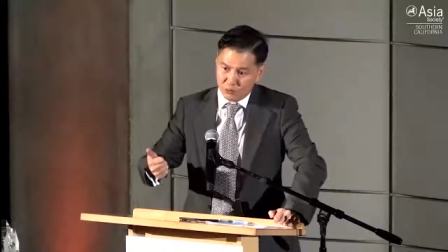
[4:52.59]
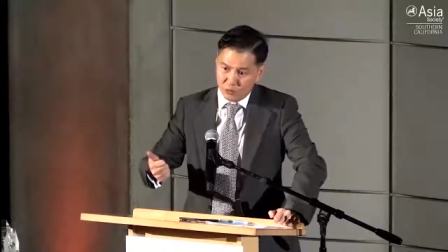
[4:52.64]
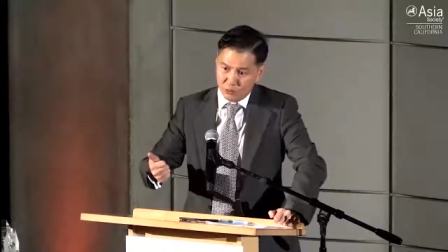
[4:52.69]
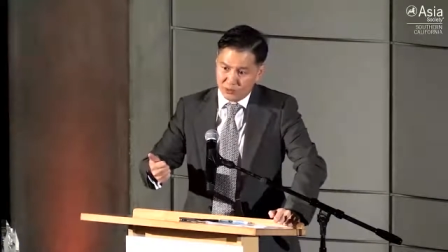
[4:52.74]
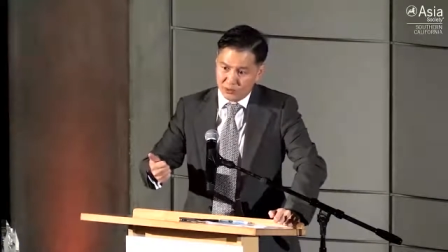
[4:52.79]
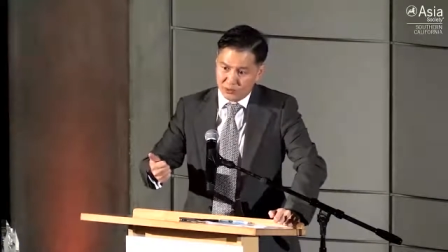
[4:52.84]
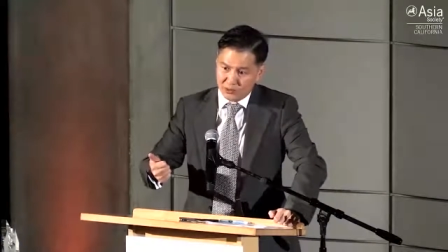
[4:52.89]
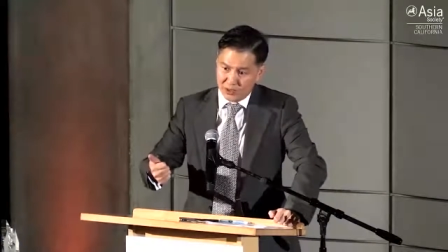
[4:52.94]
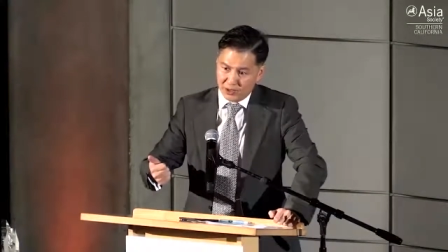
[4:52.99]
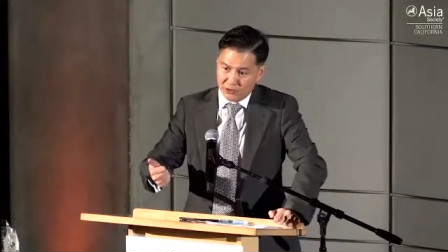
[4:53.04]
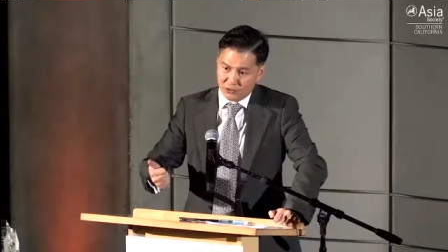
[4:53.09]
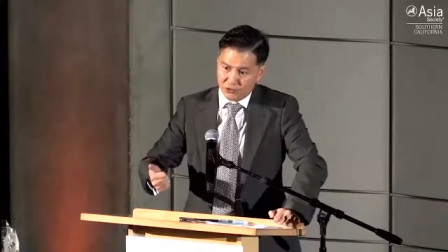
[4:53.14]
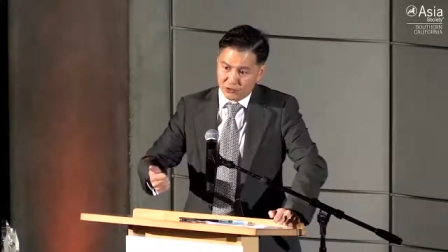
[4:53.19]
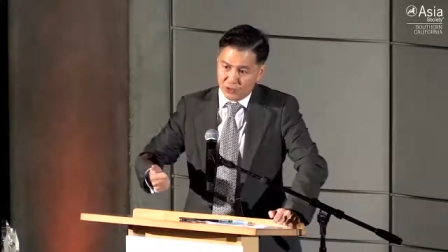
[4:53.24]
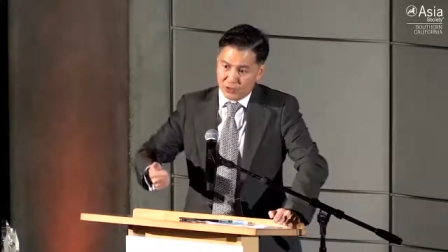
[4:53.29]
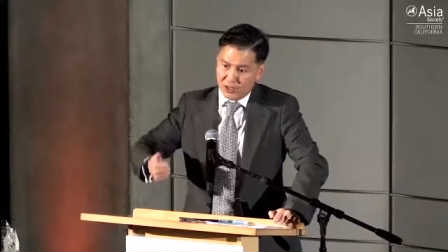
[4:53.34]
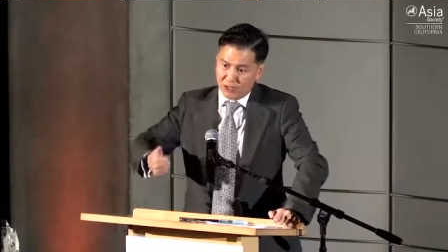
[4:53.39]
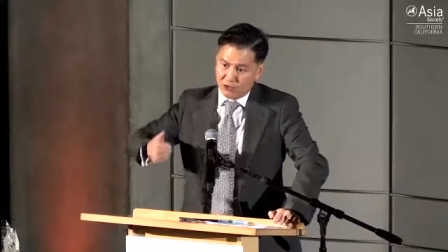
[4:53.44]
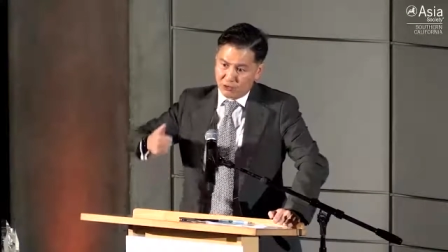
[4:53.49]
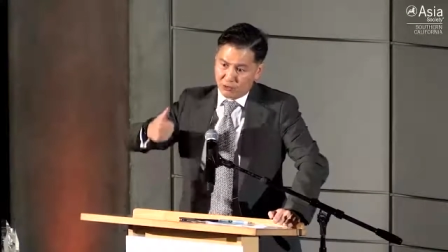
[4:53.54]
new buildings
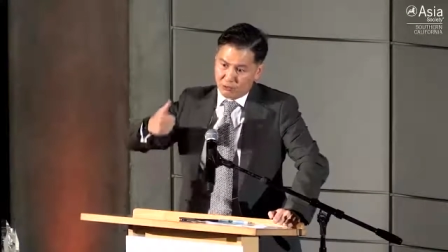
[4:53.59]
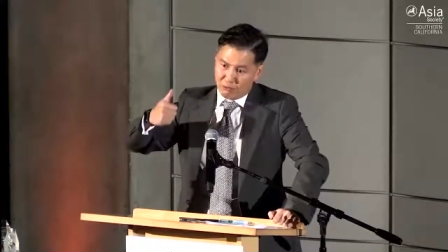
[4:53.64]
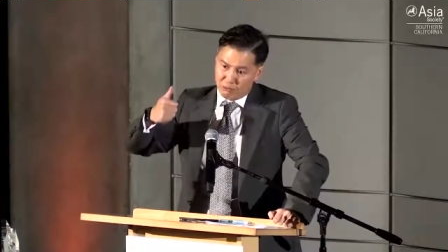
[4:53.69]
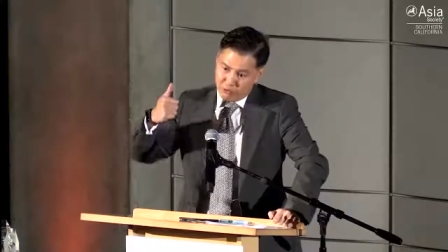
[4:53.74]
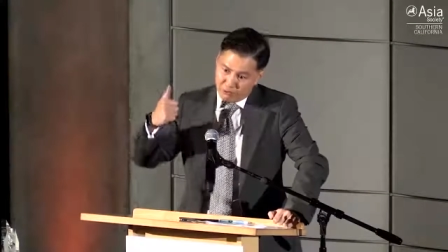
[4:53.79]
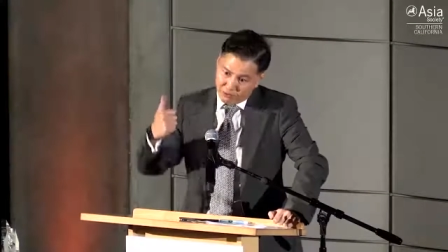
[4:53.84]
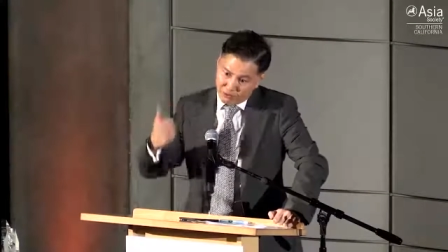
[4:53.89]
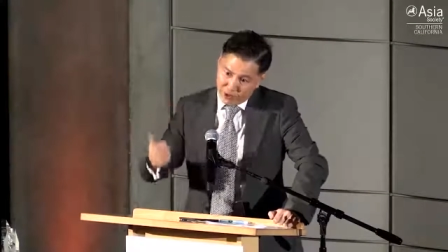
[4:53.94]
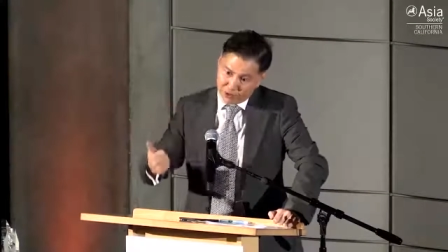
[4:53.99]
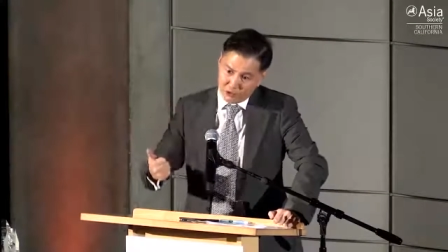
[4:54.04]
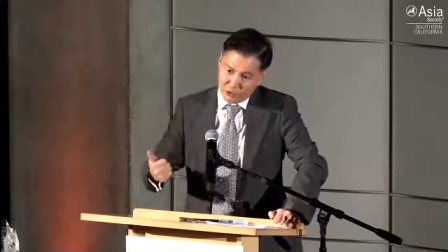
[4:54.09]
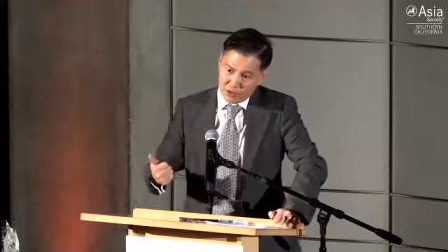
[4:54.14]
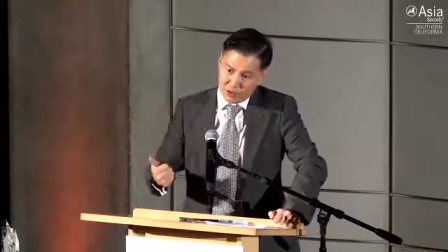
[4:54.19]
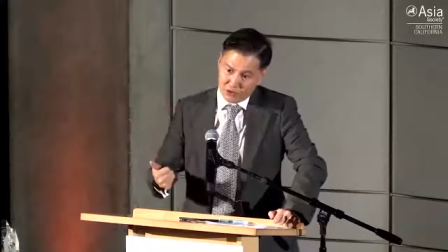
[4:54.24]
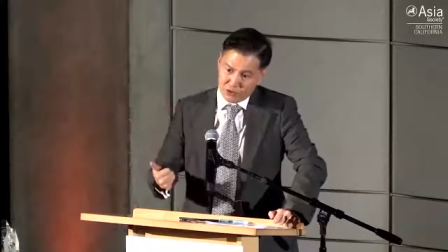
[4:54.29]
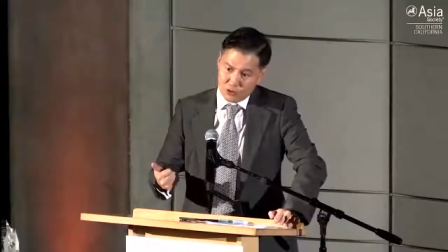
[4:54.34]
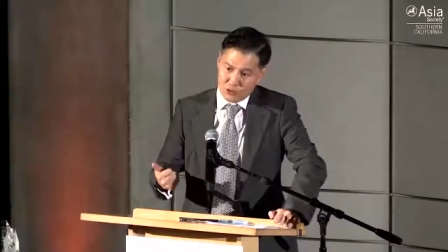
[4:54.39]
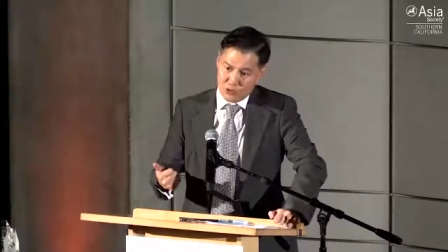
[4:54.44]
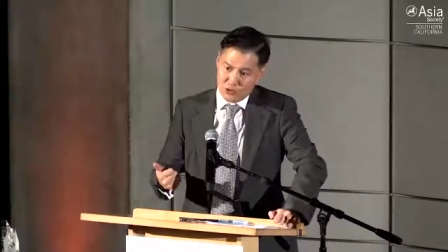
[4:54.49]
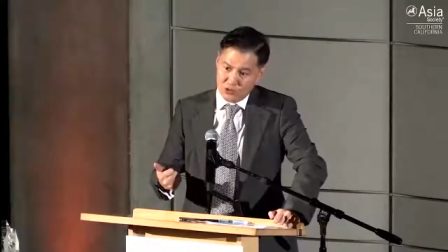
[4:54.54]
or actually
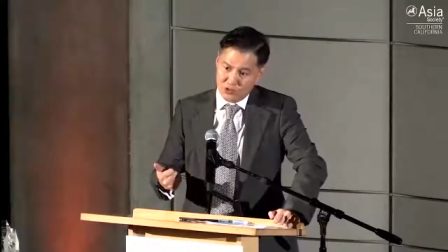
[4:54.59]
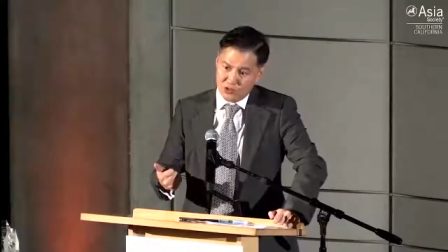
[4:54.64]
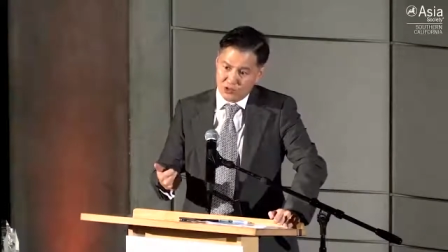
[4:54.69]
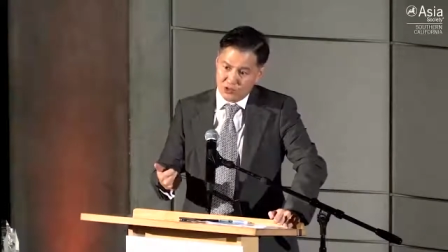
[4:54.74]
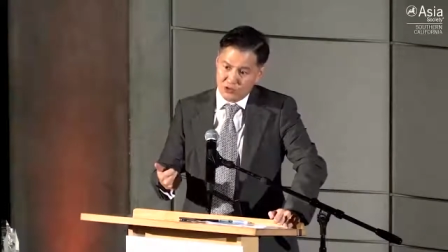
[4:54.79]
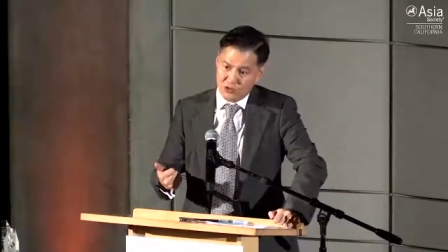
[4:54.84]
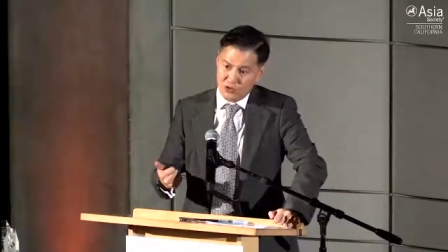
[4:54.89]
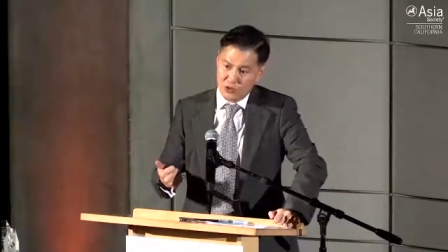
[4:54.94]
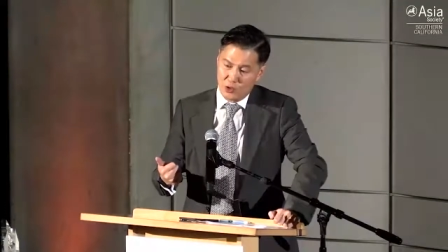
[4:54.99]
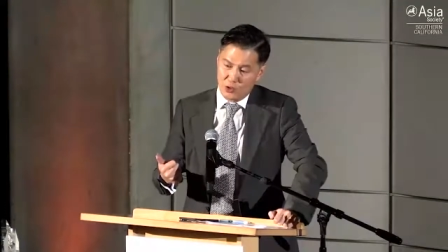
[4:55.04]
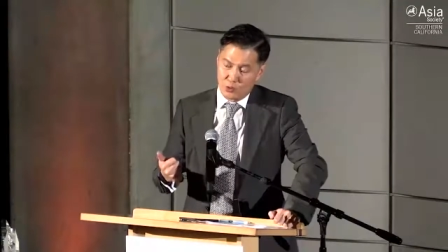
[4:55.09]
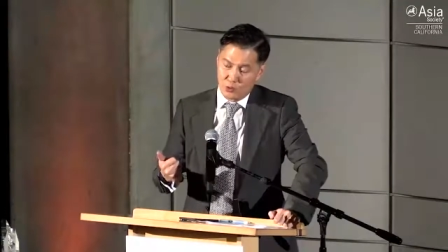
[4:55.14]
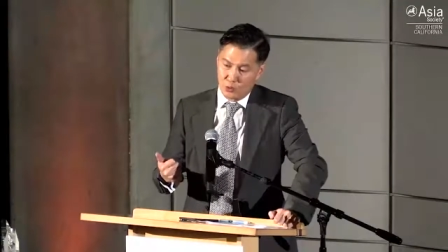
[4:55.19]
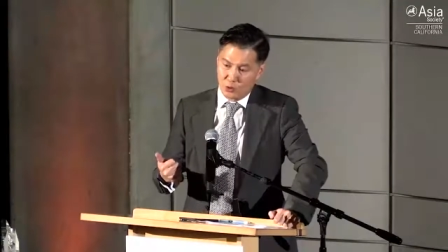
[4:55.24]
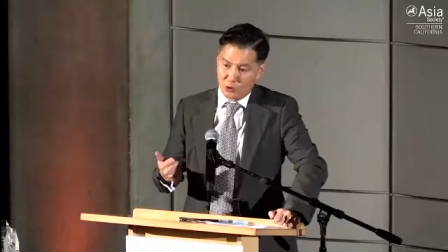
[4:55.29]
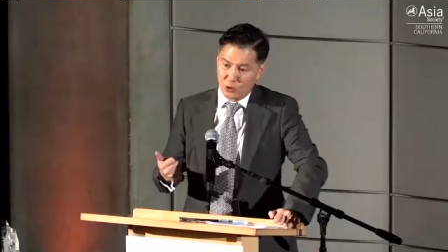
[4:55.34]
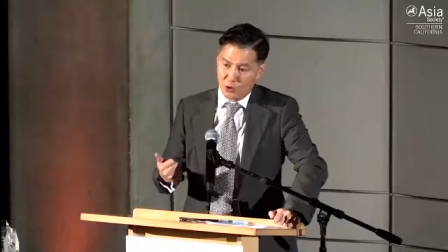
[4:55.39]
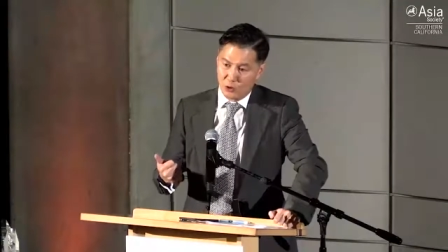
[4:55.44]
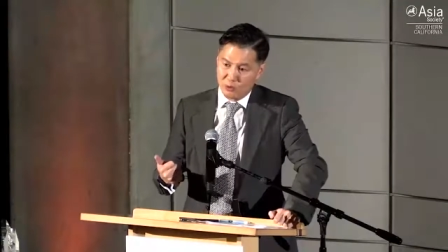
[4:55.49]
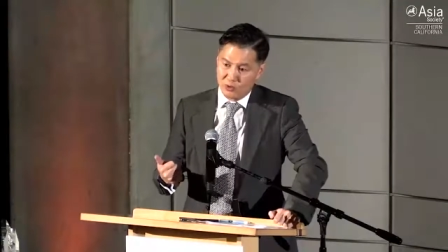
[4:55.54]
revitalize communities
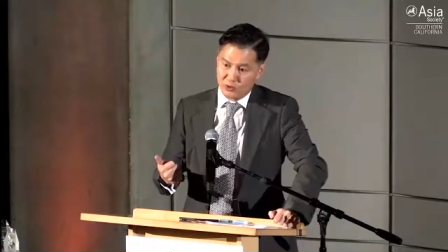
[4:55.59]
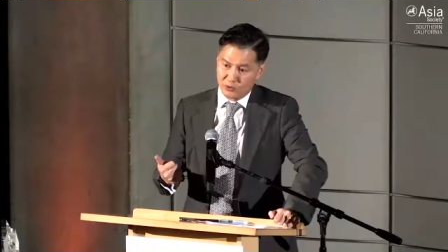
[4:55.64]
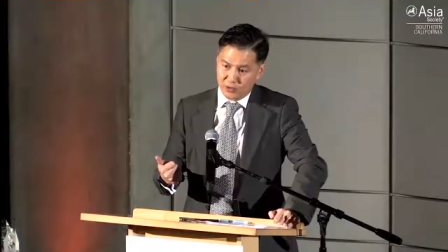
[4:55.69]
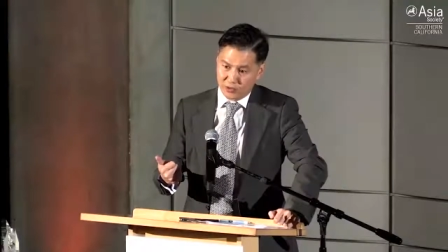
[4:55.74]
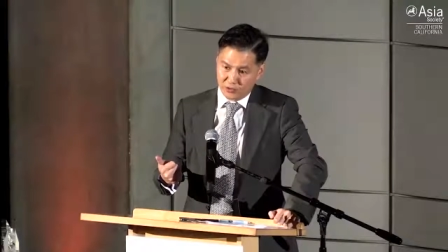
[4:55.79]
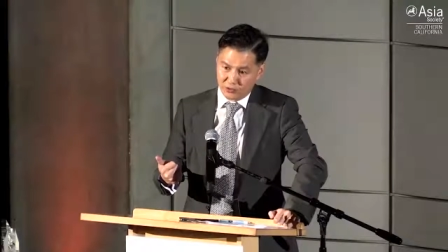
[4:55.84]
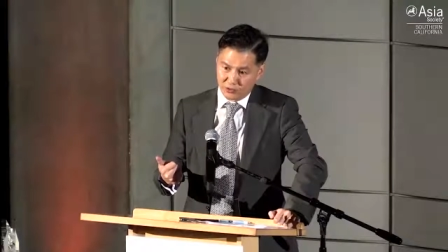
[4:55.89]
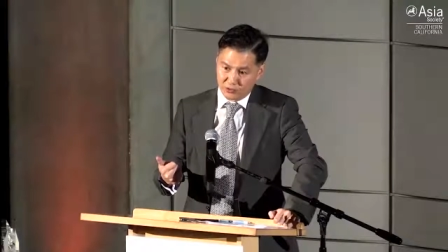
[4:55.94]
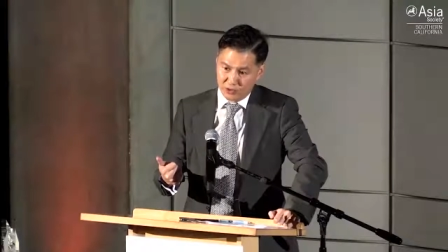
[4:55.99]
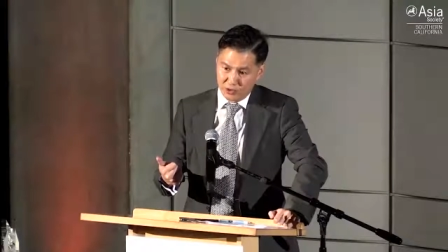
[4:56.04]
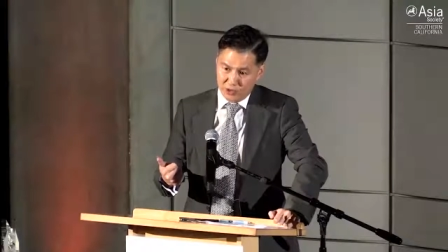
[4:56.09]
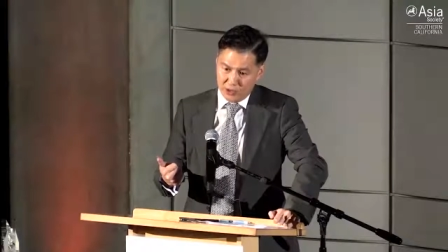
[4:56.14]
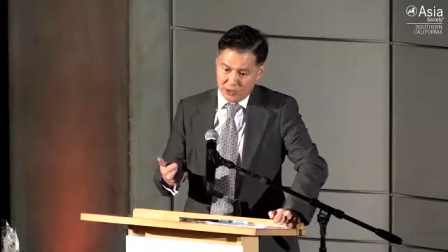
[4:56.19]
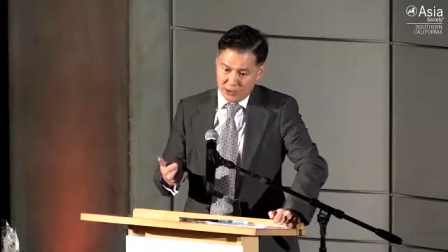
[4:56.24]
with old buildings?